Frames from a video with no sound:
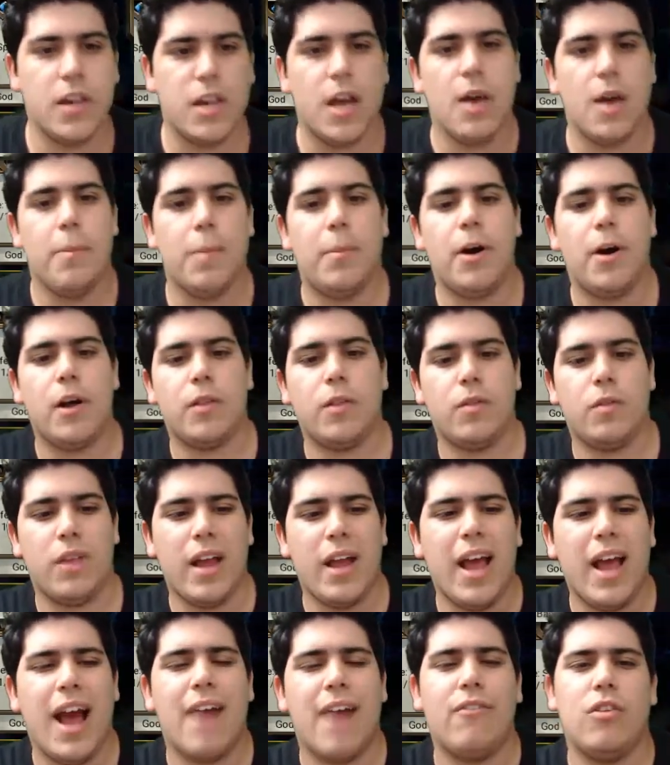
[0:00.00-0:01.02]
but they
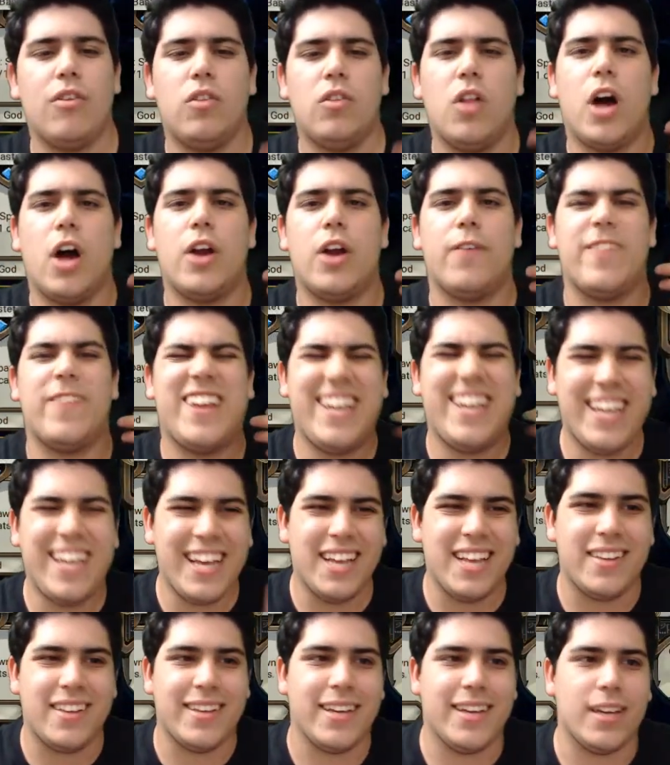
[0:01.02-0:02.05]
have a lot of
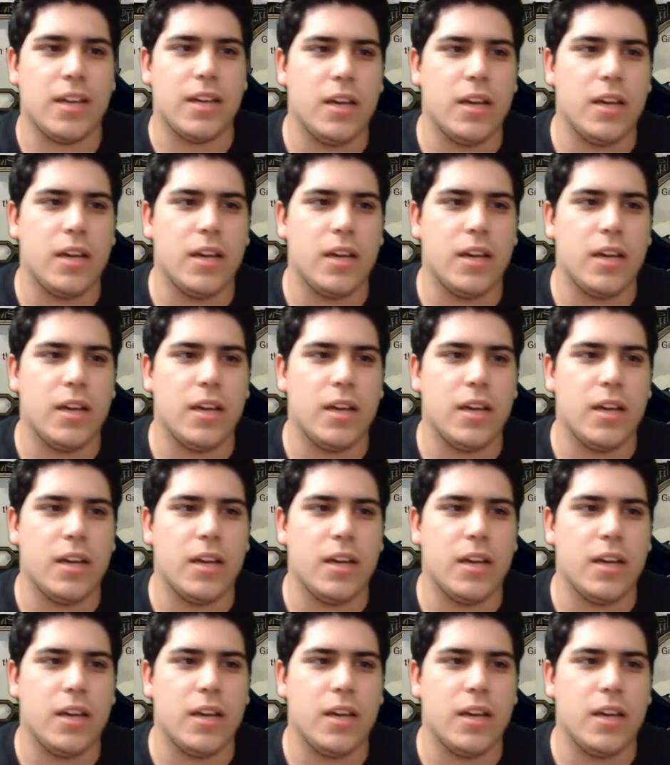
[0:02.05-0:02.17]
healing